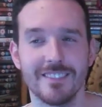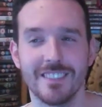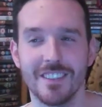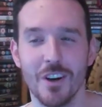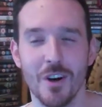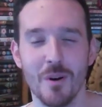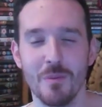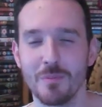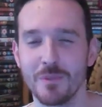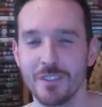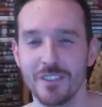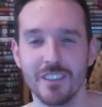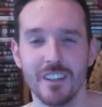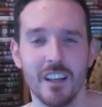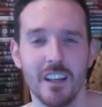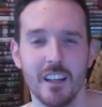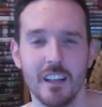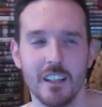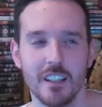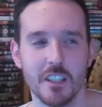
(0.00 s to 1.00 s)
Tops?
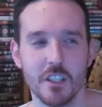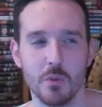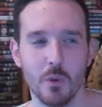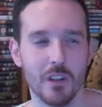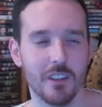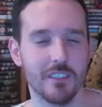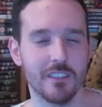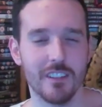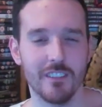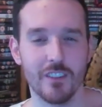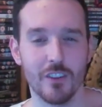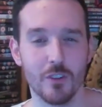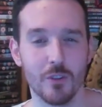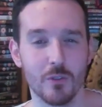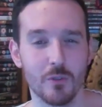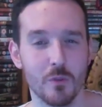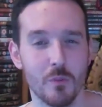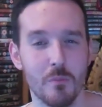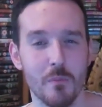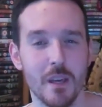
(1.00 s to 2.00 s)
twenty-seven of
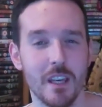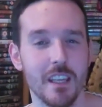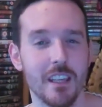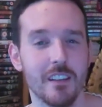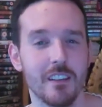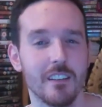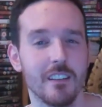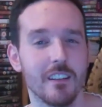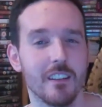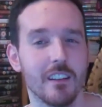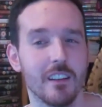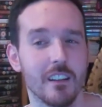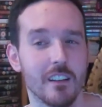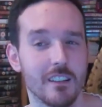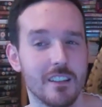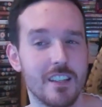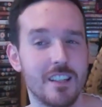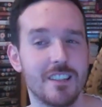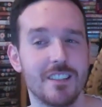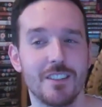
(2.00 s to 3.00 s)
those were me,
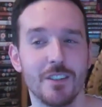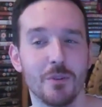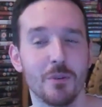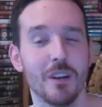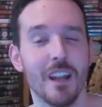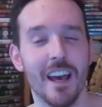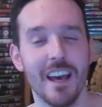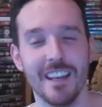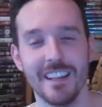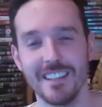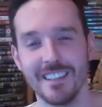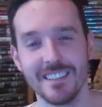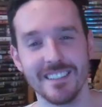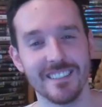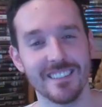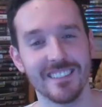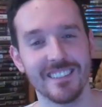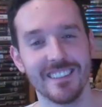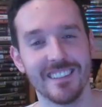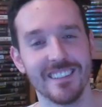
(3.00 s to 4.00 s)
doing
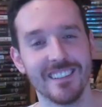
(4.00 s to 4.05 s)
edits.